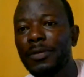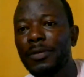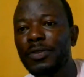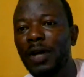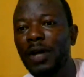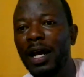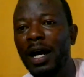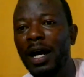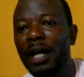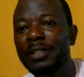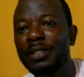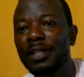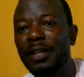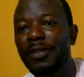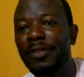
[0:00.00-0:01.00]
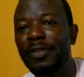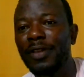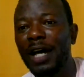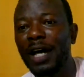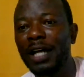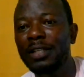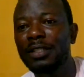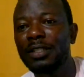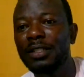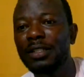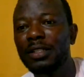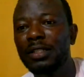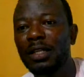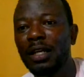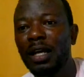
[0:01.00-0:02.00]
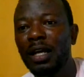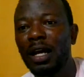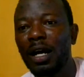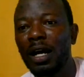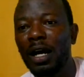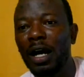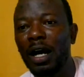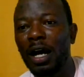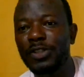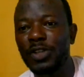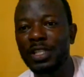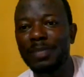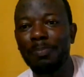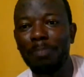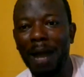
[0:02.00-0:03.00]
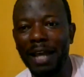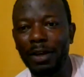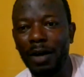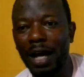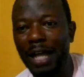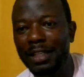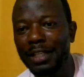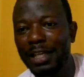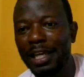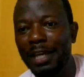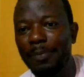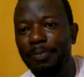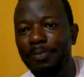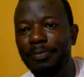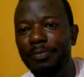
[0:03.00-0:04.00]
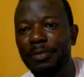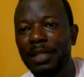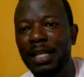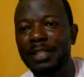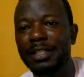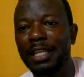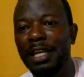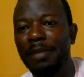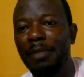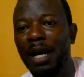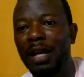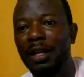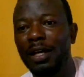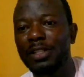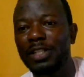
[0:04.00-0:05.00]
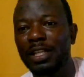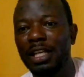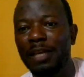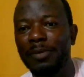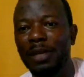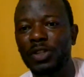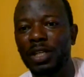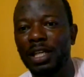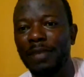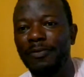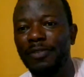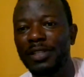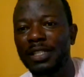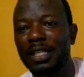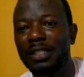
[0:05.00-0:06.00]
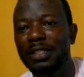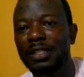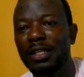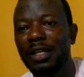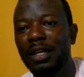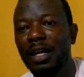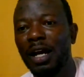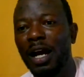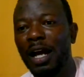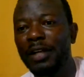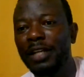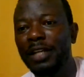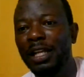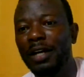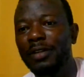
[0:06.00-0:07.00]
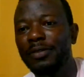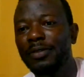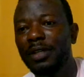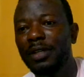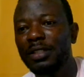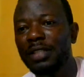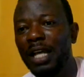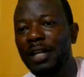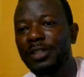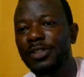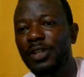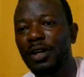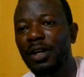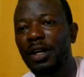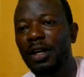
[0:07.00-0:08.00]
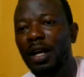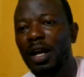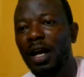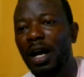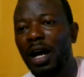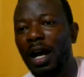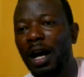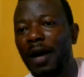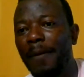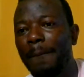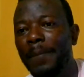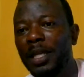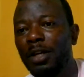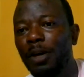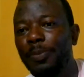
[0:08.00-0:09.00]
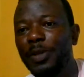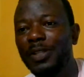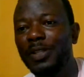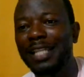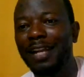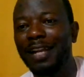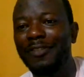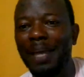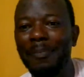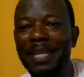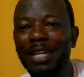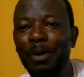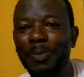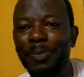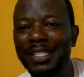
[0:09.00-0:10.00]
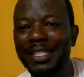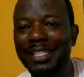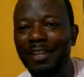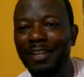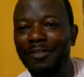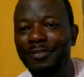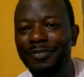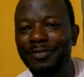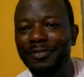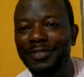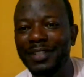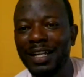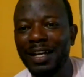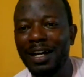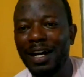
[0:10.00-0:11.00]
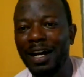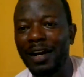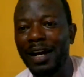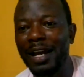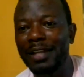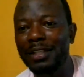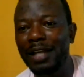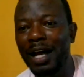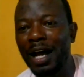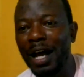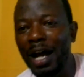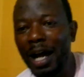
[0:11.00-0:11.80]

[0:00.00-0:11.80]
So I answered that. So it's bio at Cape. Yes, Cape biology, Cape chemistry, Cape physics. Dylan, thanks, sir. Big up yourself. Yeah, big up yourself. All right.